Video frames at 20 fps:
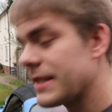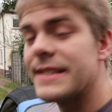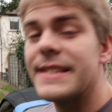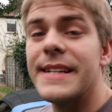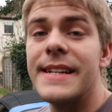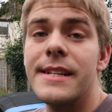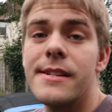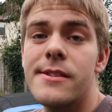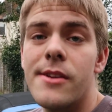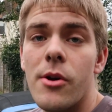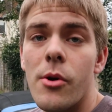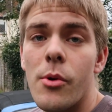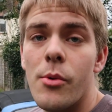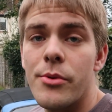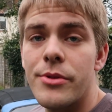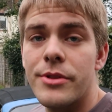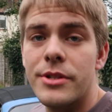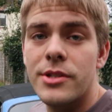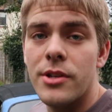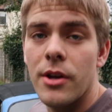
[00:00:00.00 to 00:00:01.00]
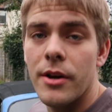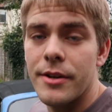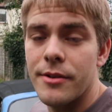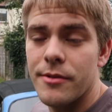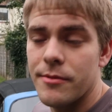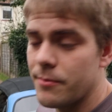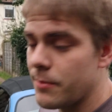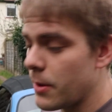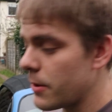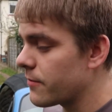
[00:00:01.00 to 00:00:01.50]
to tint all the
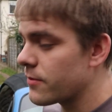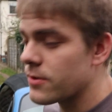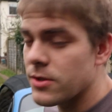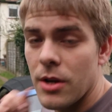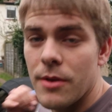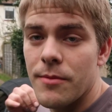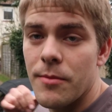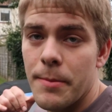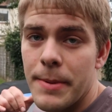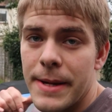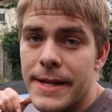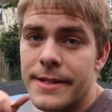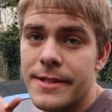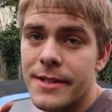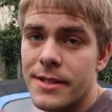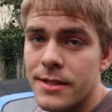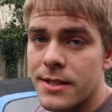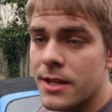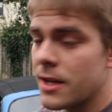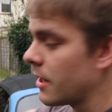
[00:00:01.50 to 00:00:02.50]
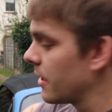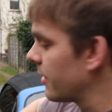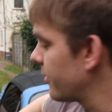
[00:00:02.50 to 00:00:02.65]
both side repeaters,